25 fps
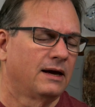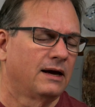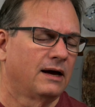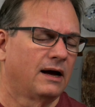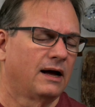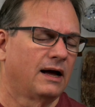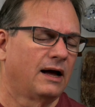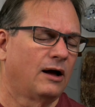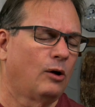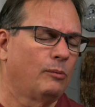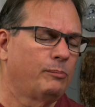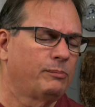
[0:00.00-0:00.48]

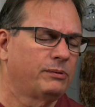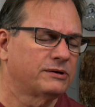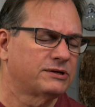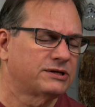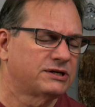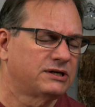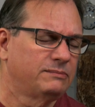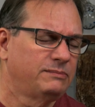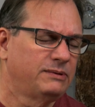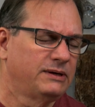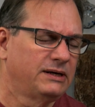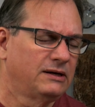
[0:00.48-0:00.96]
help
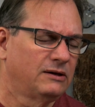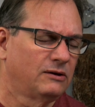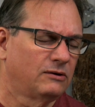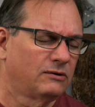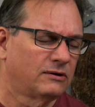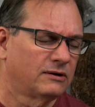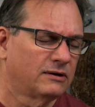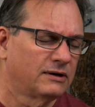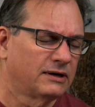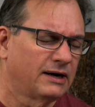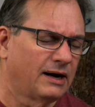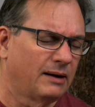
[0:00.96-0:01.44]
us to be,
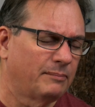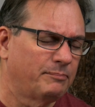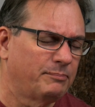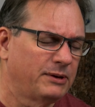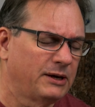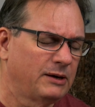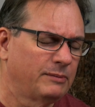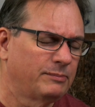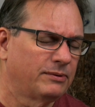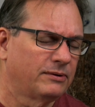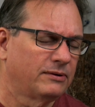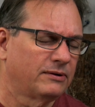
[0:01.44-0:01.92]
Lord, a
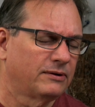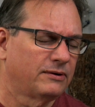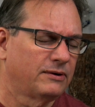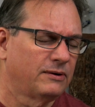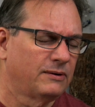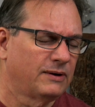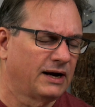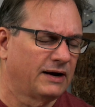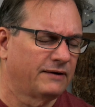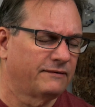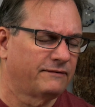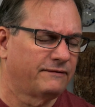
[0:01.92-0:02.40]
people
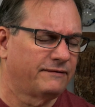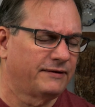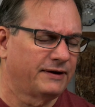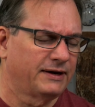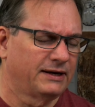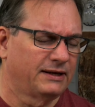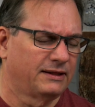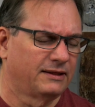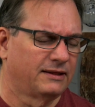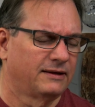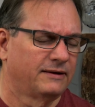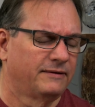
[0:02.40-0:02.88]
who have
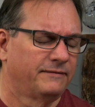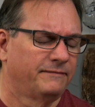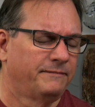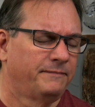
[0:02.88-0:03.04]
faith.